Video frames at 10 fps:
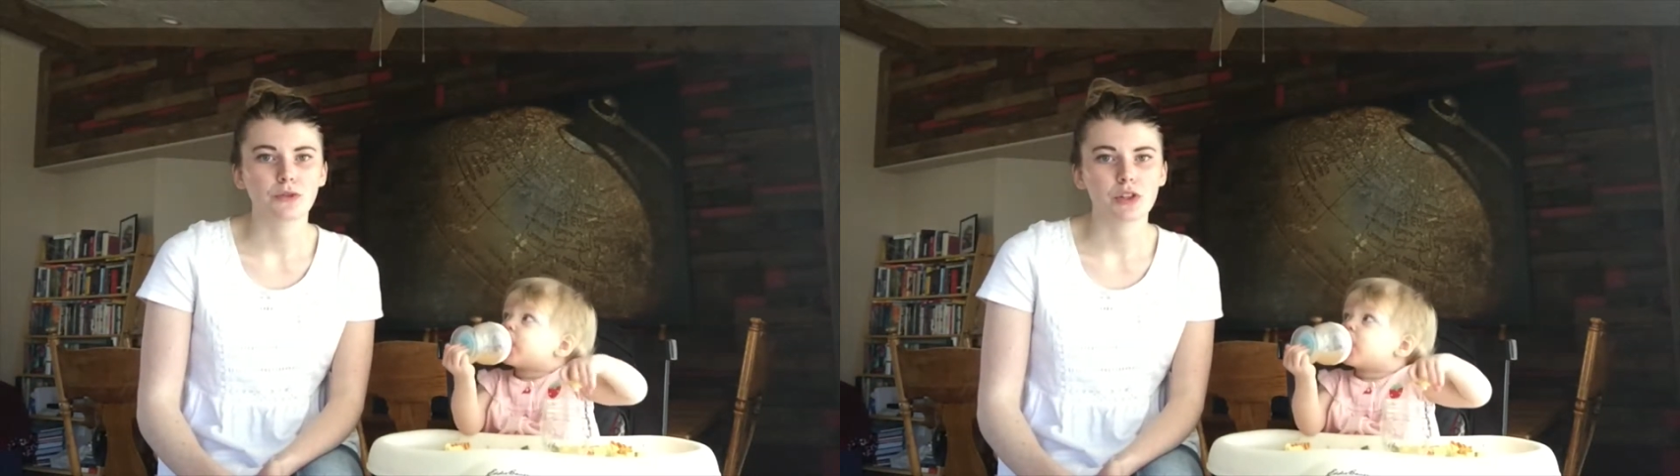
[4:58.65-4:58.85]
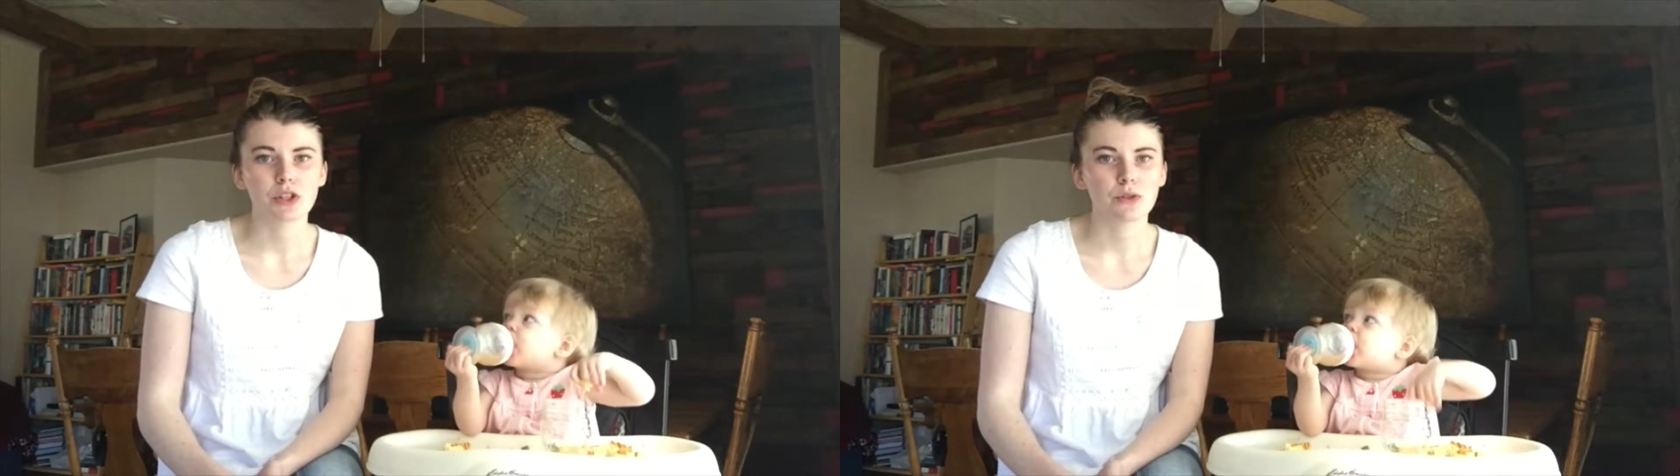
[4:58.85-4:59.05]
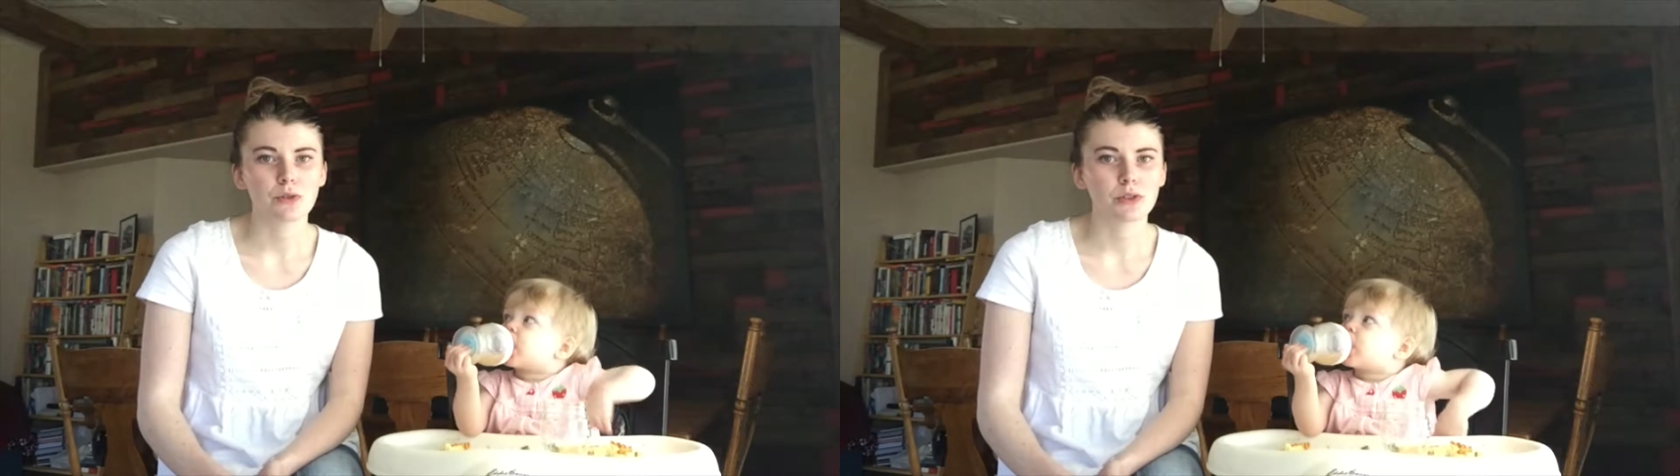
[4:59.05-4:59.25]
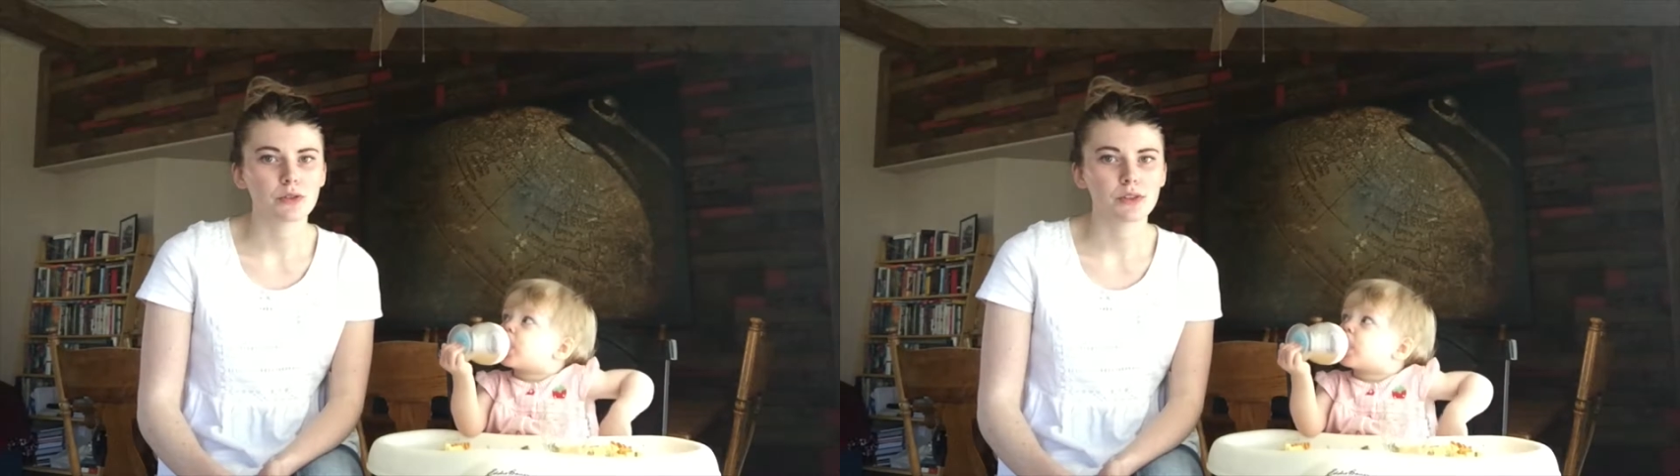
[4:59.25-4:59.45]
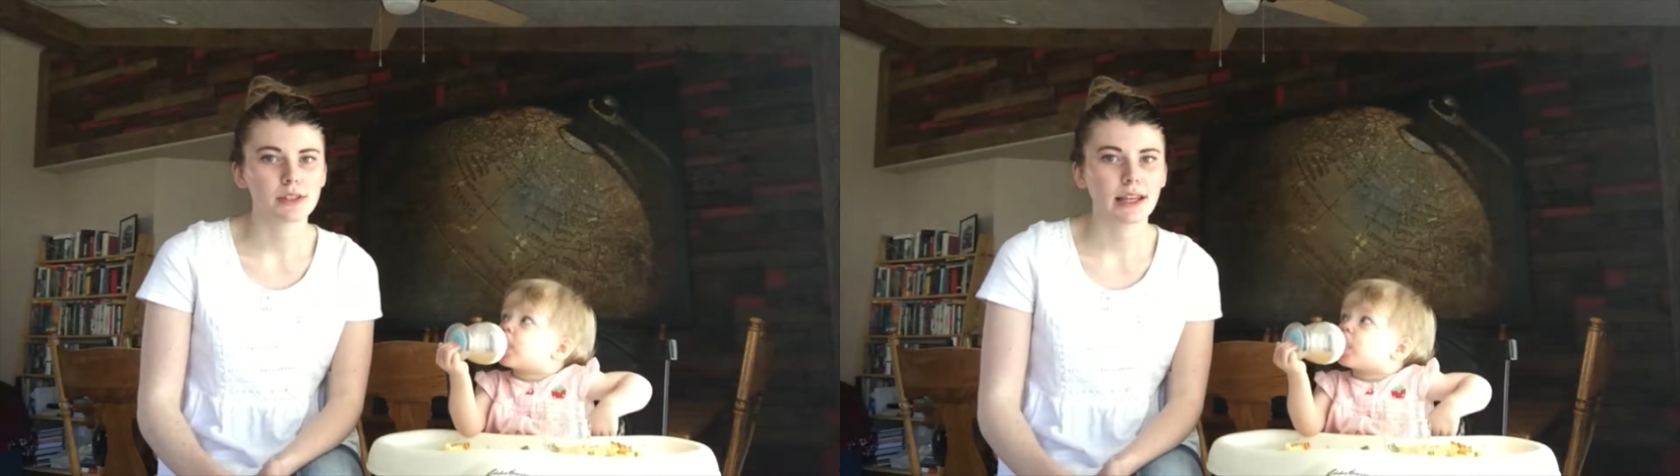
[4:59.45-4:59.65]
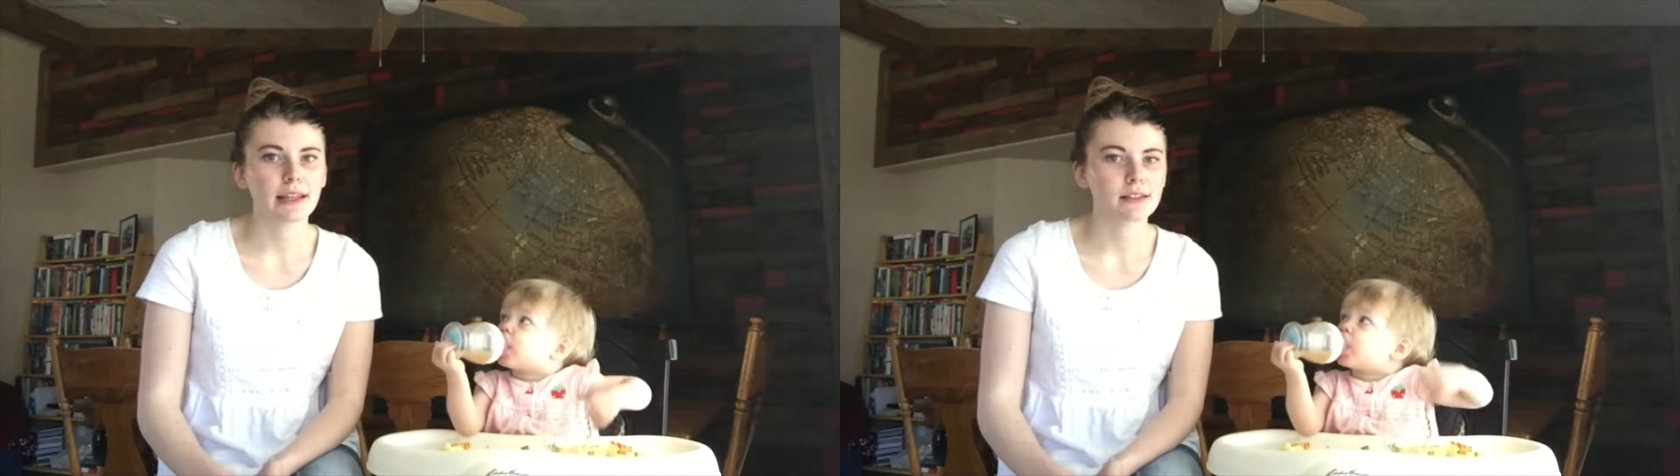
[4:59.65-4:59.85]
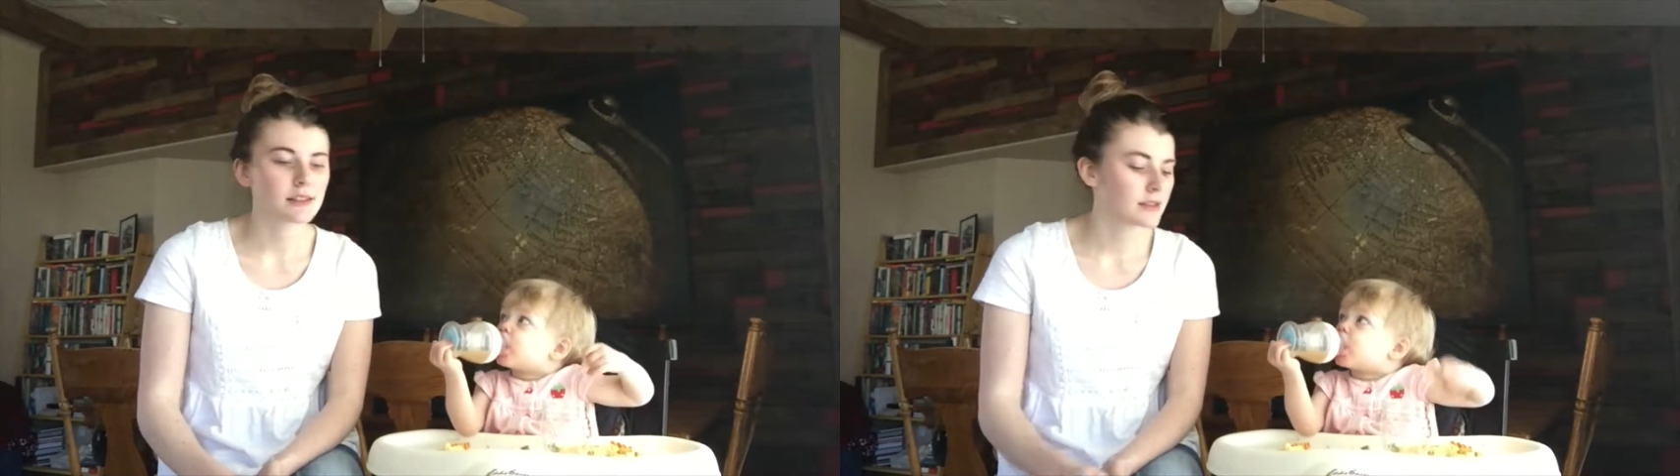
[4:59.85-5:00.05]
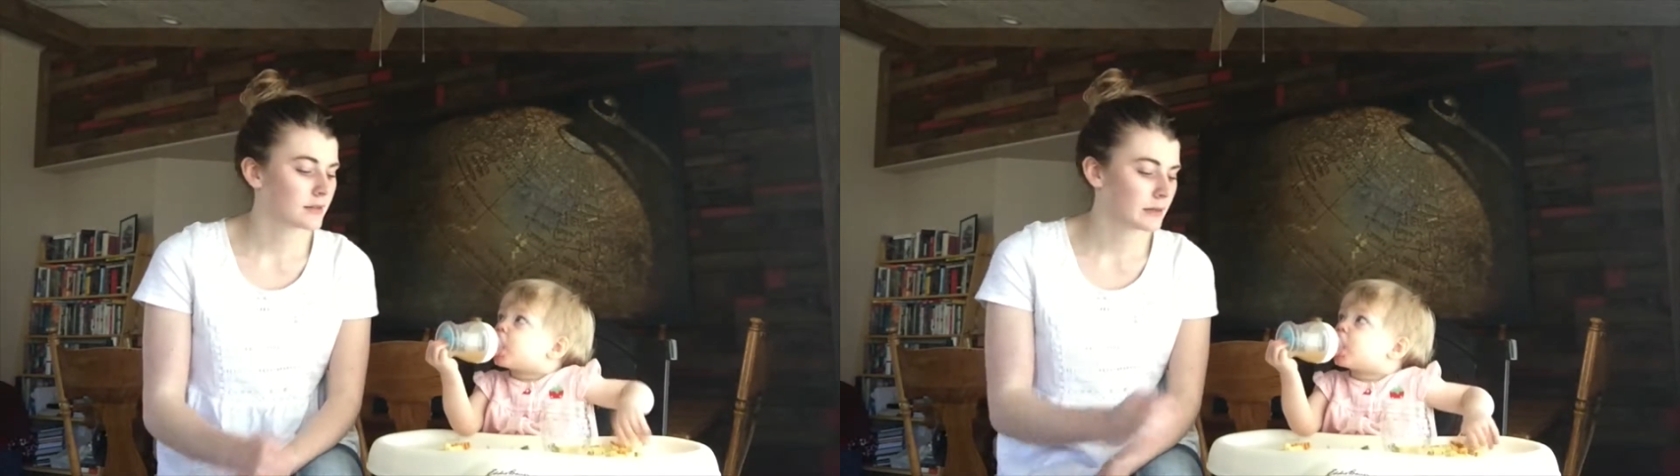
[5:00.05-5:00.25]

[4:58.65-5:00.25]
for 2 adults, and